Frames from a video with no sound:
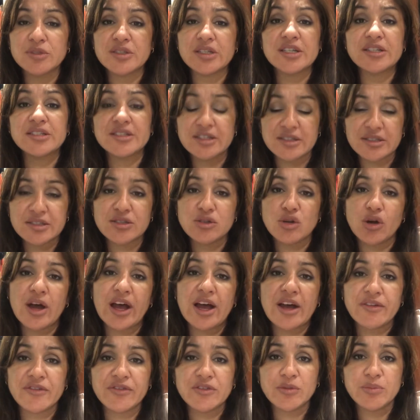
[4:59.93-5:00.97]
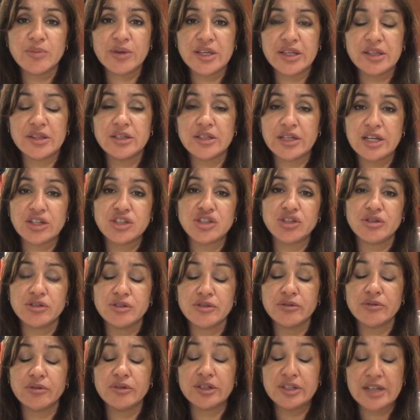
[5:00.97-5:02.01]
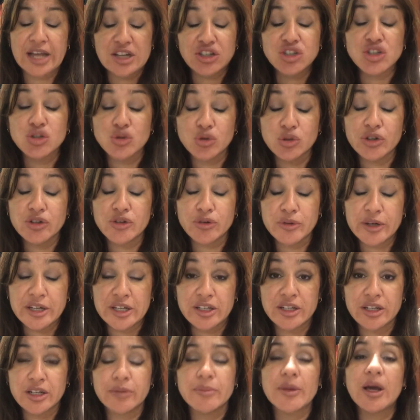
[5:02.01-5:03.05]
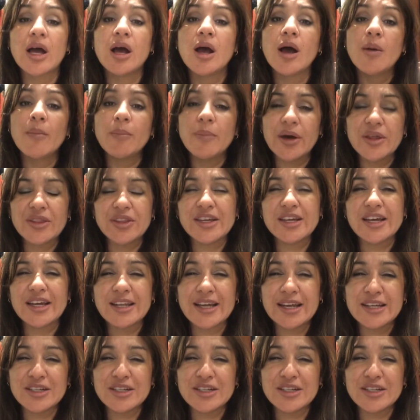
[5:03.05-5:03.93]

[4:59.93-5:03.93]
It does not have to be the national curriculum, but the LA